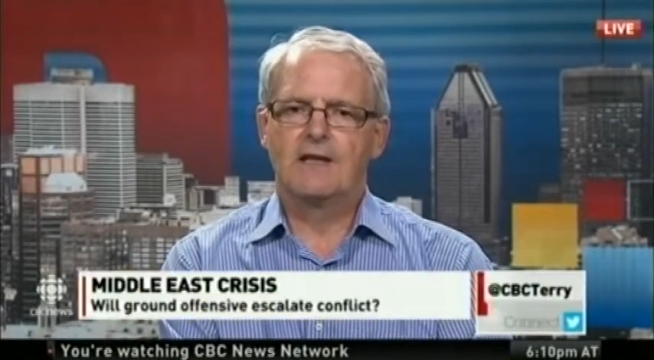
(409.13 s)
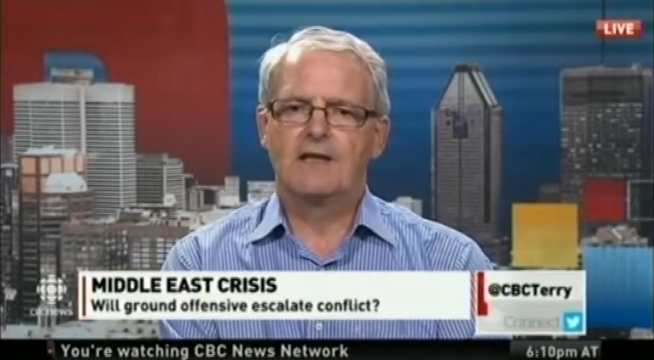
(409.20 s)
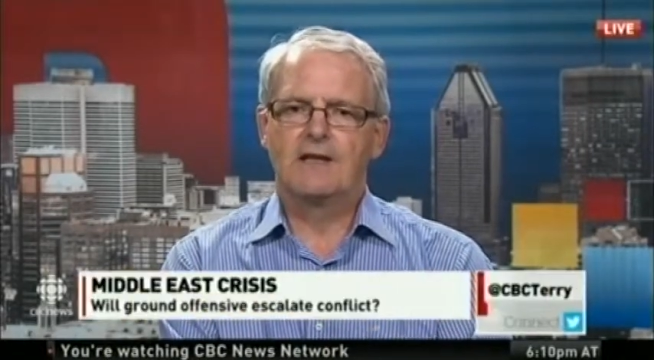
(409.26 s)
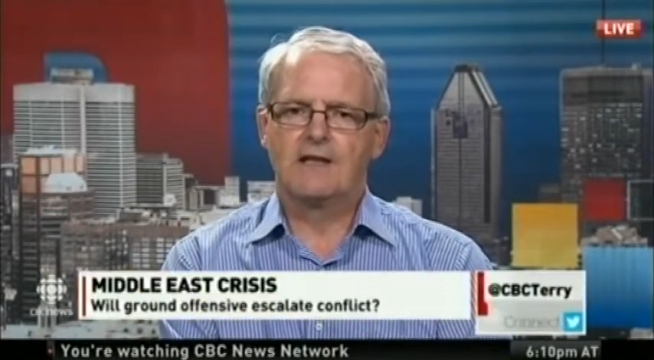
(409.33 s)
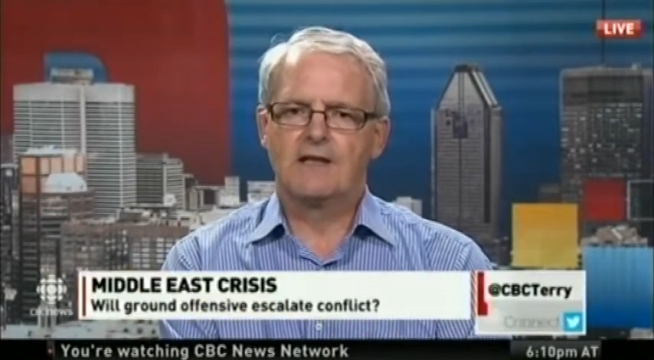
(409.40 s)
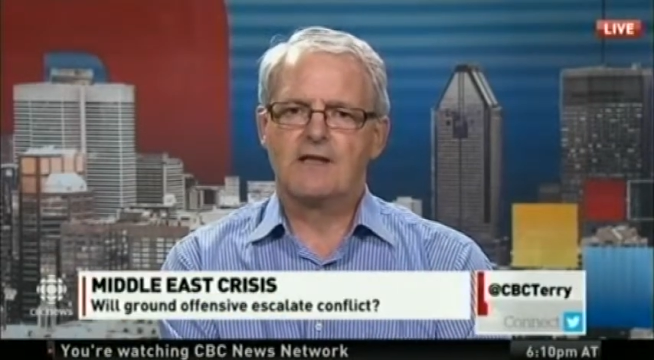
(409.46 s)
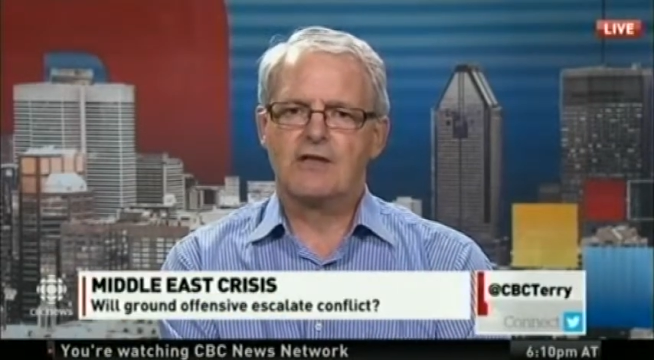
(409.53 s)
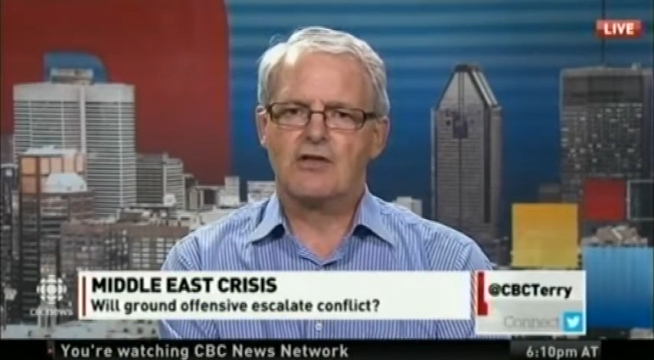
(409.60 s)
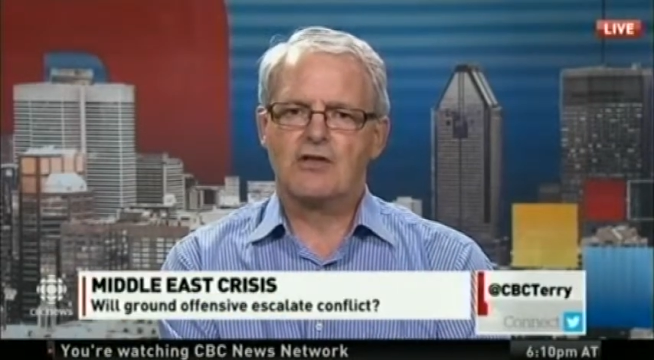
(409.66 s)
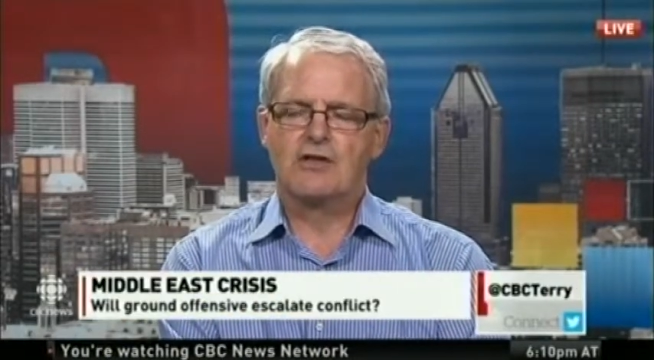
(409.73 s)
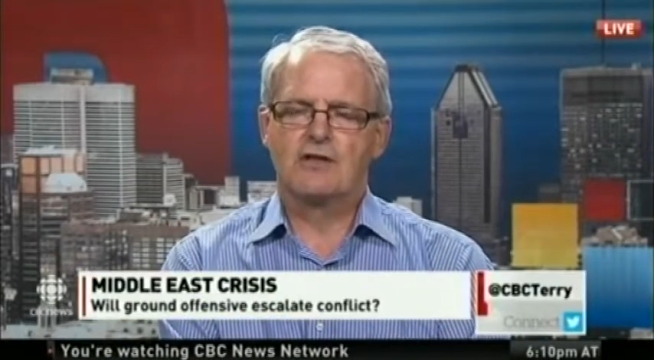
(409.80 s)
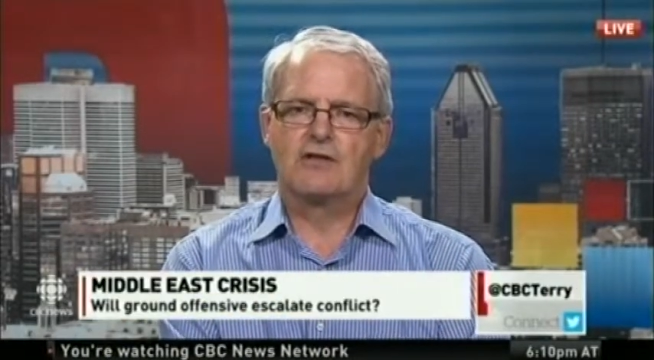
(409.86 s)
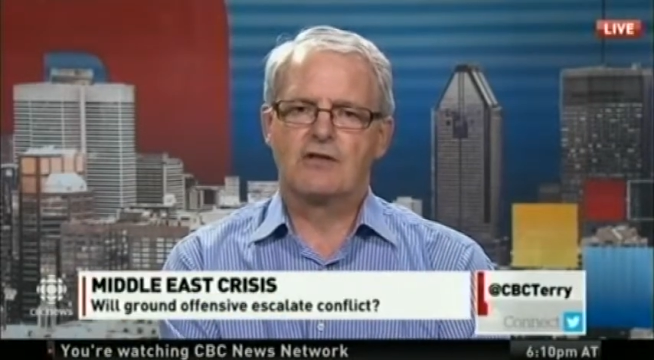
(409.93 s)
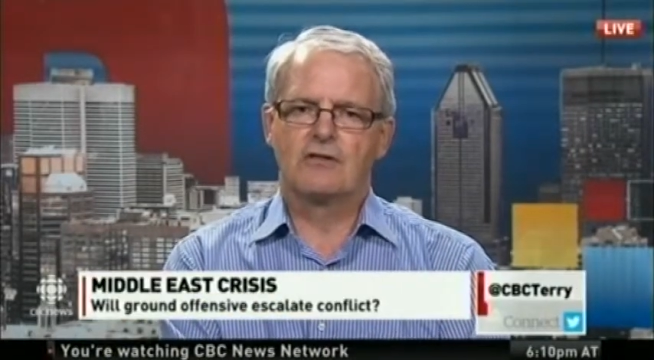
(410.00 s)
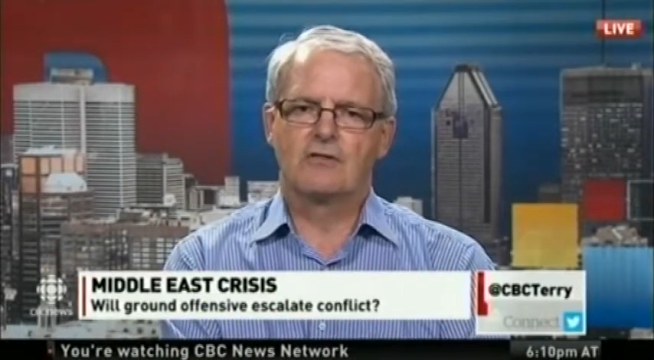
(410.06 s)
in
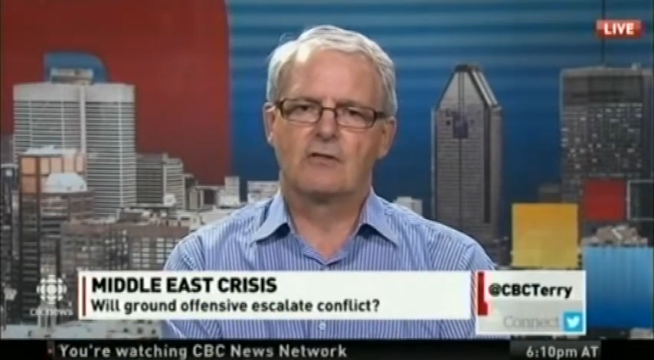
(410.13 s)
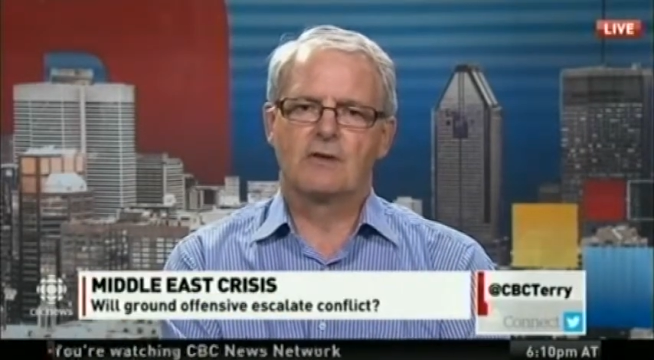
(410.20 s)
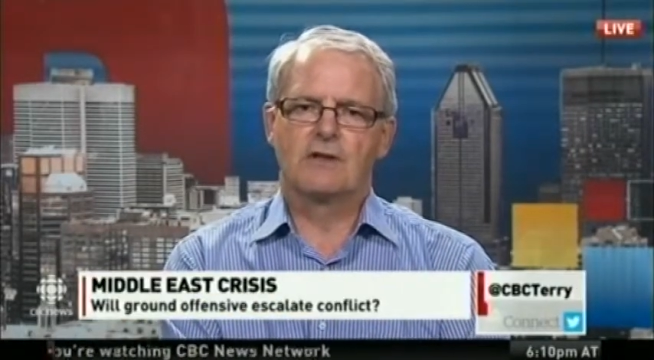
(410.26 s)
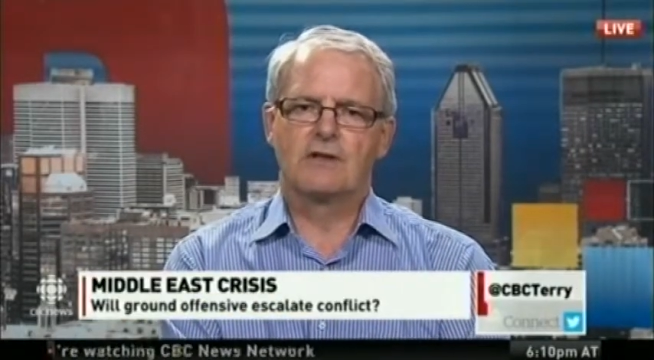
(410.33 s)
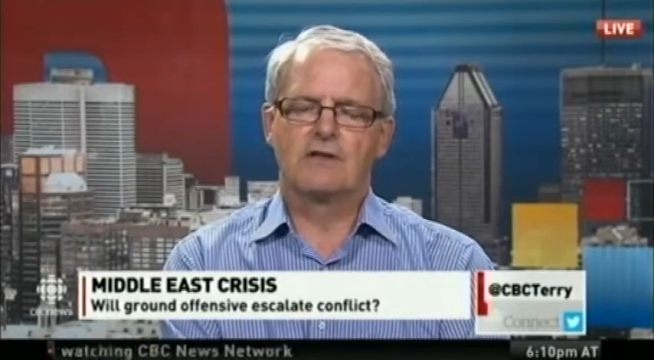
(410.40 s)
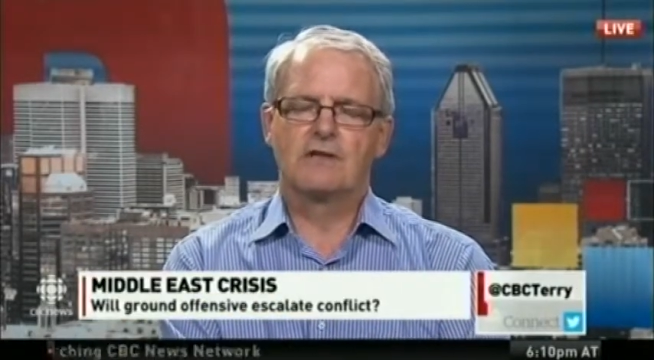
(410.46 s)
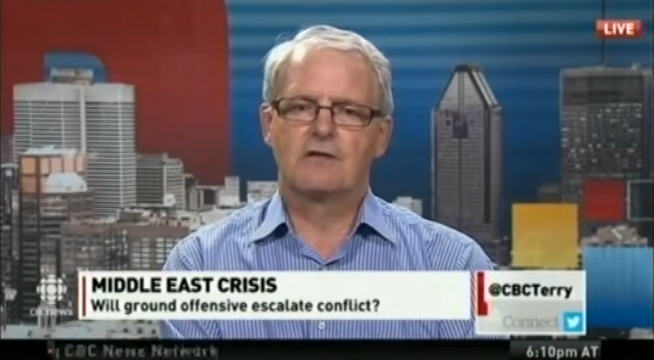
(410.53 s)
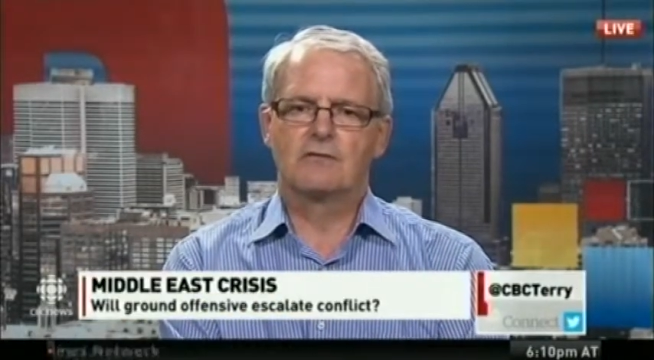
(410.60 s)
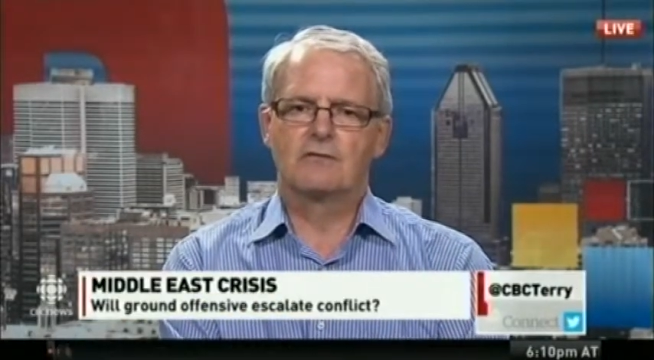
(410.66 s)
addition to